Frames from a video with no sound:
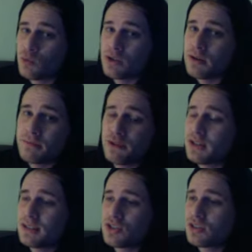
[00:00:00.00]
We're
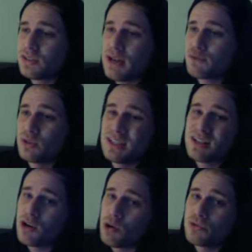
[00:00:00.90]
fucking just left to
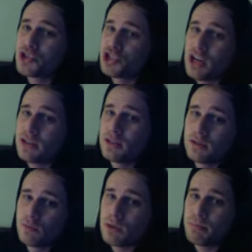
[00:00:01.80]
eat our own shit
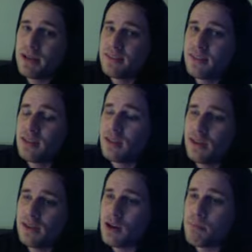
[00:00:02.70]
while bathing
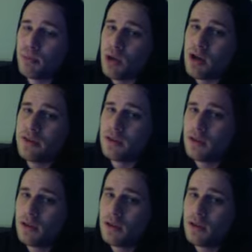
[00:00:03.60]
in our blood